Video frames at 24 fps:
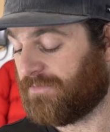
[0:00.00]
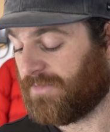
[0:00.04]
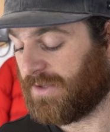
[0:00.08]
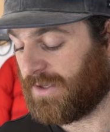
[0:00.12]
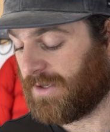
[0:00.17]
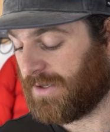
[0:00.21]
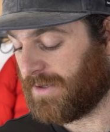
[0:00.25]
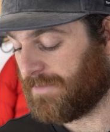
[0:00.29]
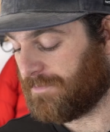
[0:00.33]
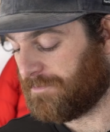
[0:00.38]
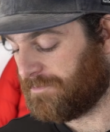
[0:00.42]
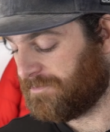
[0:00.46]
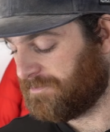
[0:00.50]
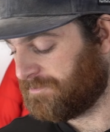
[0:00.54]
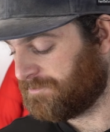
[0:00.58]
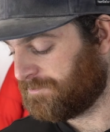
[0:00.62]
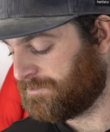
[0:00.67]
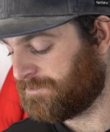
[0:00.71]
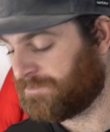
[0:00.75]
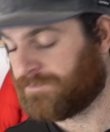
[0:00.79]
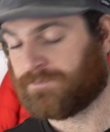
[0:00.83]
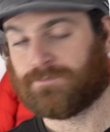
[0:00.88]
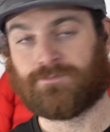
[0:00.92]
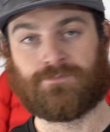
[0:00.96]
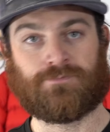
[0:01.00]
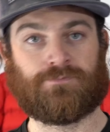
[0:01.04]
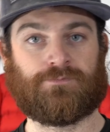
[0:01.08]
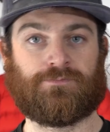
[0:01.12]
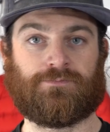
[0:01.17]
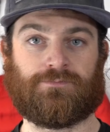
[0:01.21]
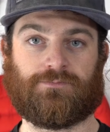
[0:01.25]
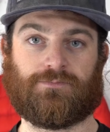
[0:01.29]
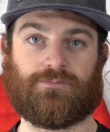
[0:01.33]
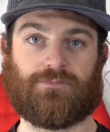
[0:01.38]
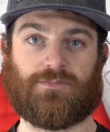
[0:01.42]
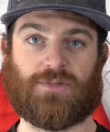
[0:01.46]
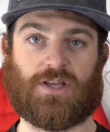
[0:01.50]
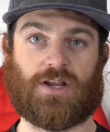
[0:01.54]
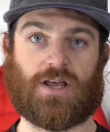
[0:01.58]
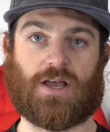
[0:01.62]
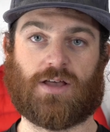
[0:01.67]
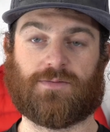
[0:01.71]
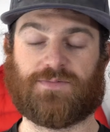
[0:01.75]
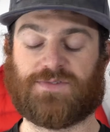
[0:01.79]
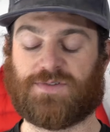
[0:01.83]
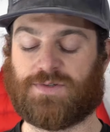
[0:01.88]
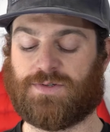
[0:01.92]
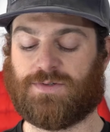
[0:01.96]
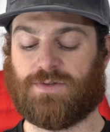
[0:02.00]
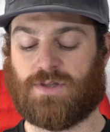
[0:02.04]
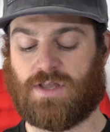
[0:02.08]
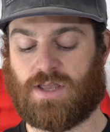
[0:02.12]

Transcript: It helps.